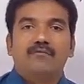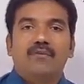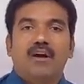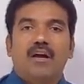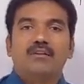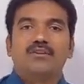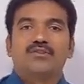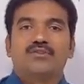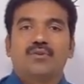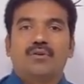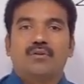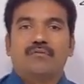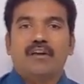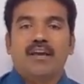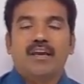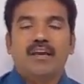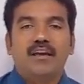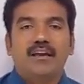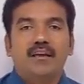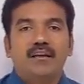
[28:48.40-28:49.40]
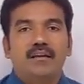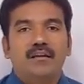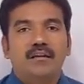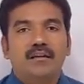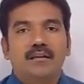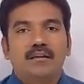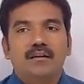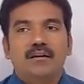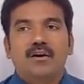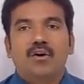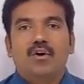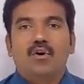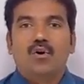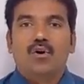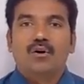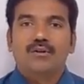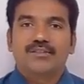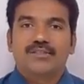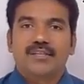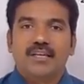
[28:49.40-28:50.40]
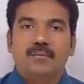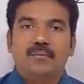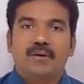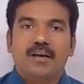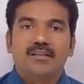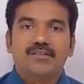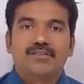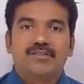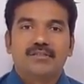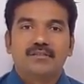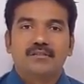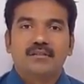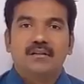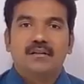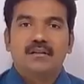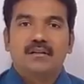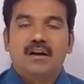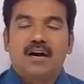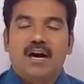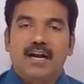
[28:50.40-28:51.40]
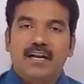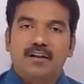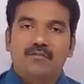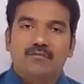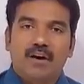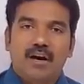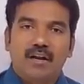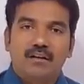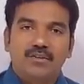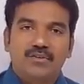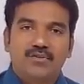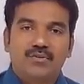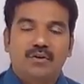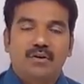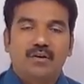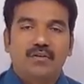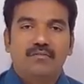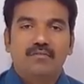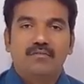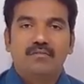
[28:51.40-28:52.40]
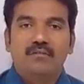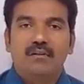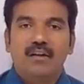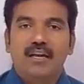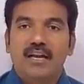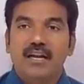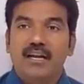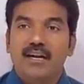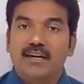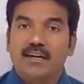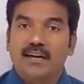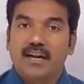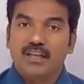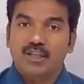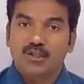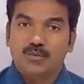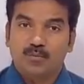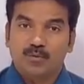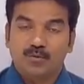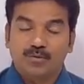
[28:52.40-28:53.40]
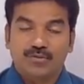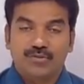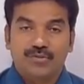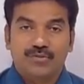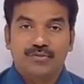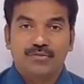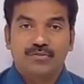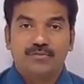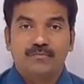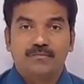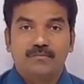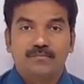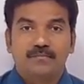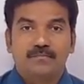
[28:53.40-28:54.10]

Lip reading: Eigenvalues of A are same as eigenvalues of A transpose.